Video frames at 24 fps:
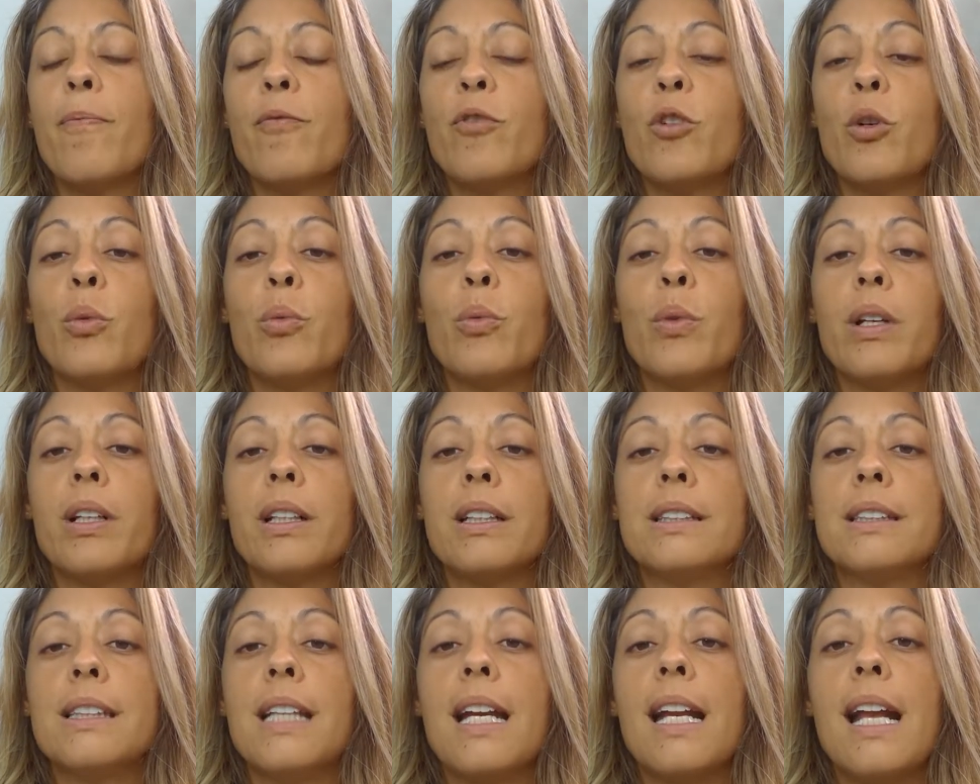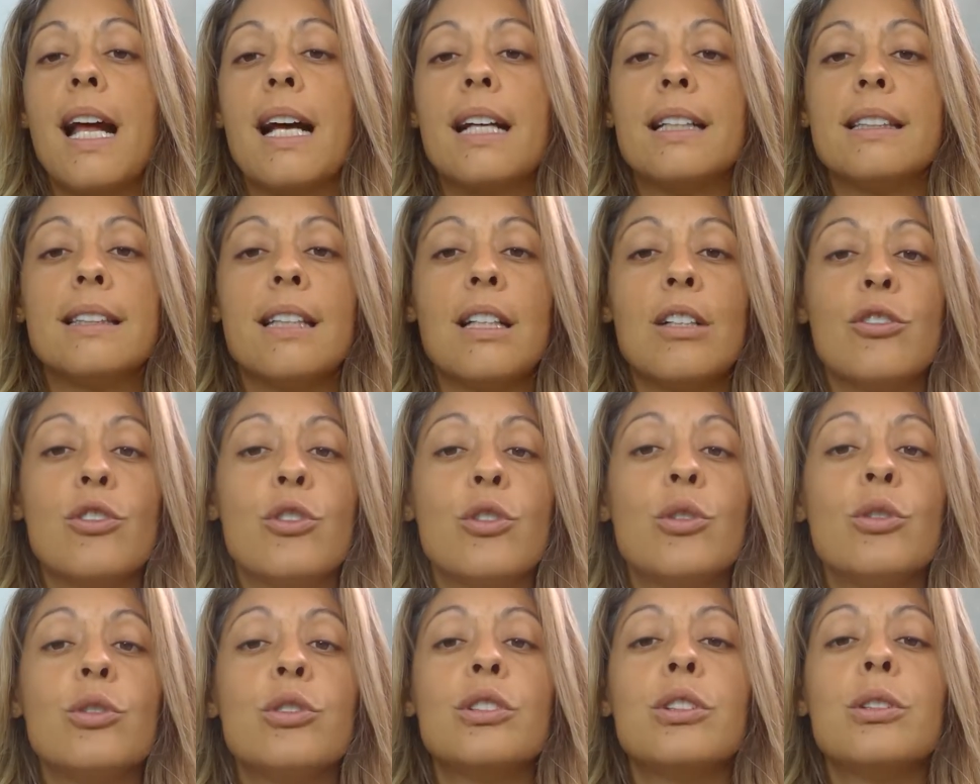real estate as they
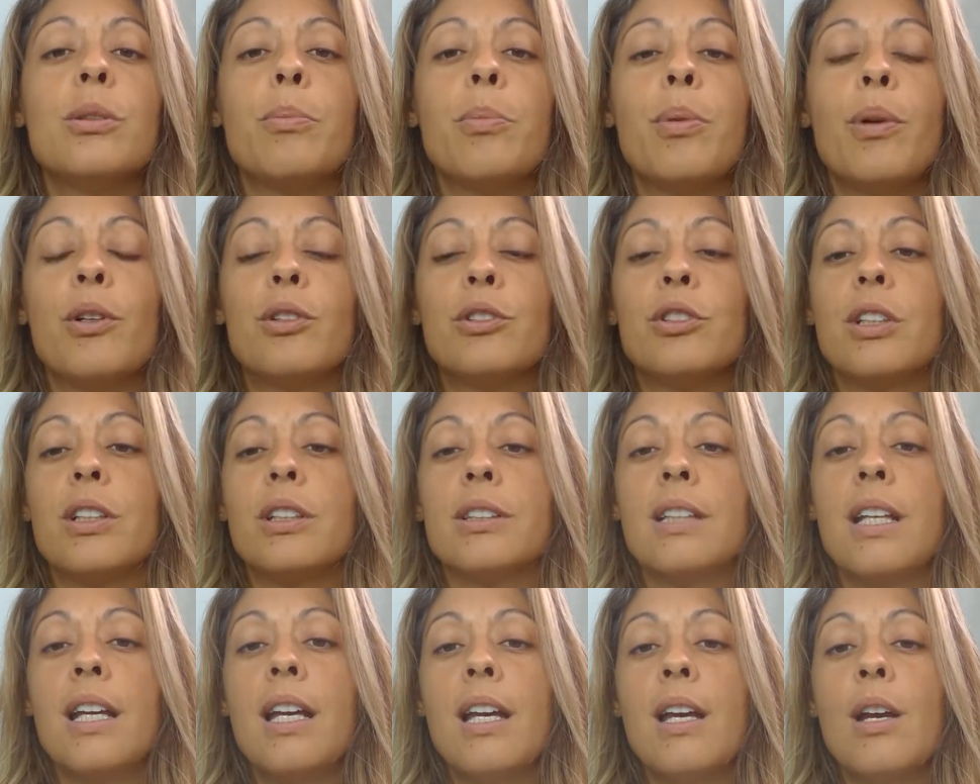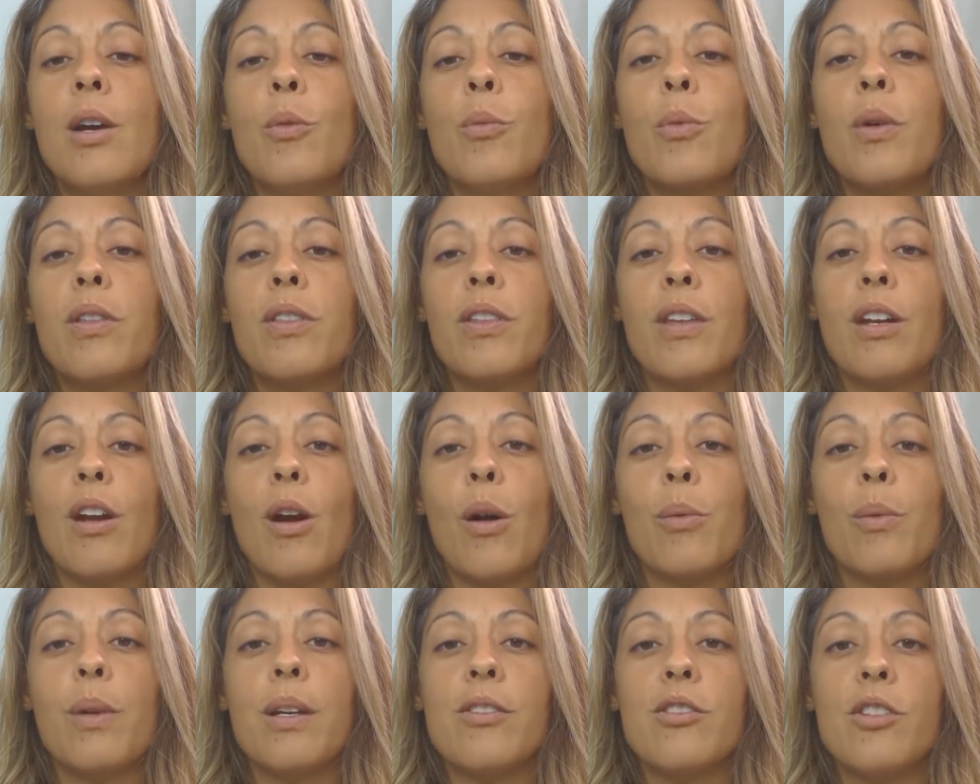choose to purchase within
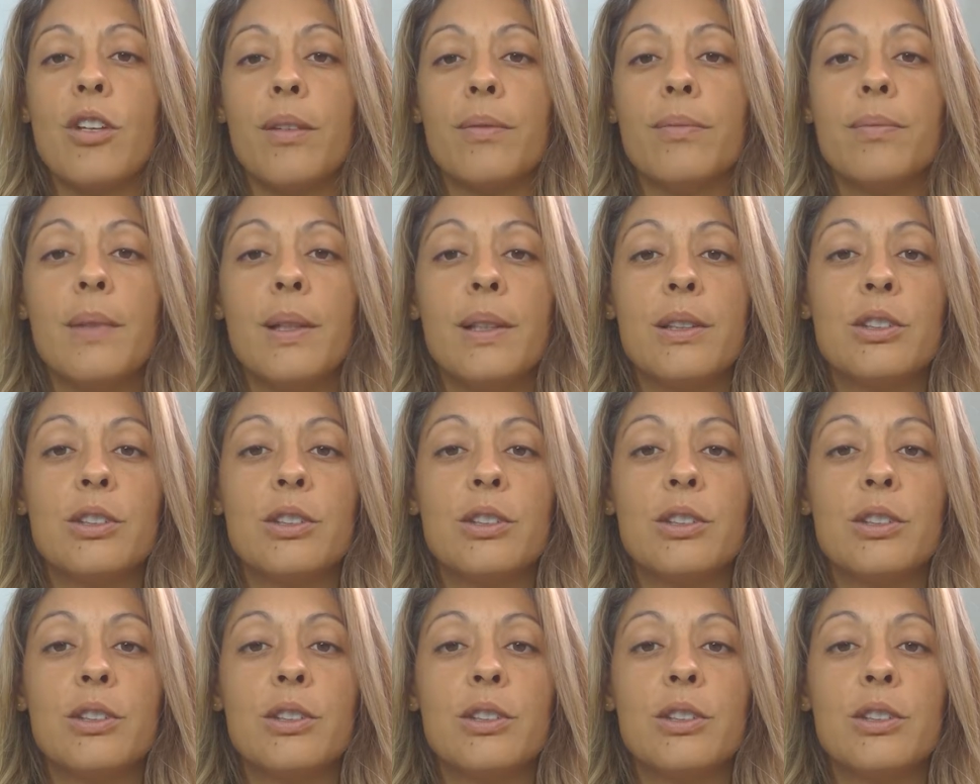our region.